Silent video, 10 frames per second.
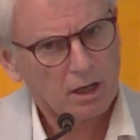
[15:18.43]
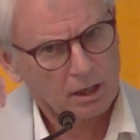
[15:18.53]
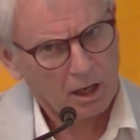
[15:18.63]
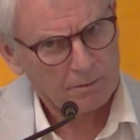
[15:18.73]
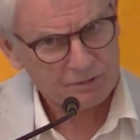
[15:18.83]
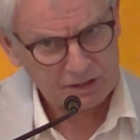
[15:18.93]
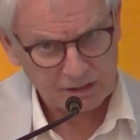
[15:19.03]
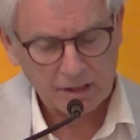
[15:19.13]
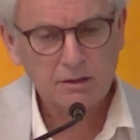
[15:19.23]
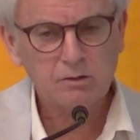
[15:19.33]
Up
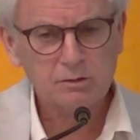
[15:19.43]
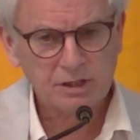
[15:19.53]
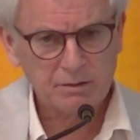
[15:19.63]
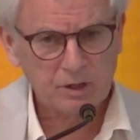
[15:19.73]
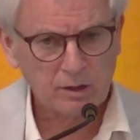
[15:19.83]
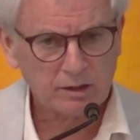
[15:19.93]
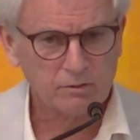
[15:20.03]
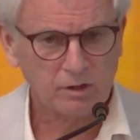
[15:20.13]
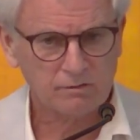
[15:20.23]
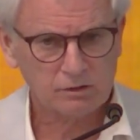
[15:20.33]
until the American
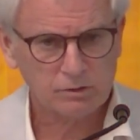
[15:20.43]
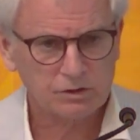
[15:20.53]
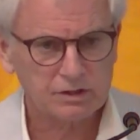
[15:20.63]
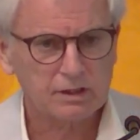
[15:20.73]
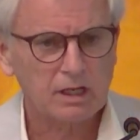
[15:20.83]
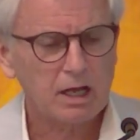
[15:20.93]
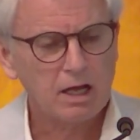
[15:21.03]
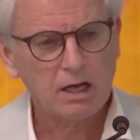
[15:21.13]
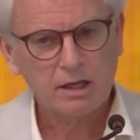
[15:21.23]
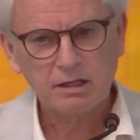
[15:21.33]
Revolution,
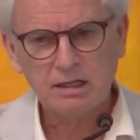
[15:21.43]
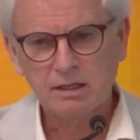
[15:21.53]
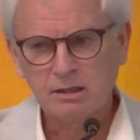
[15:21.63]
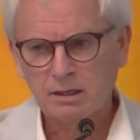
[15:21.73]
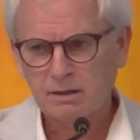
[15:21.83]
the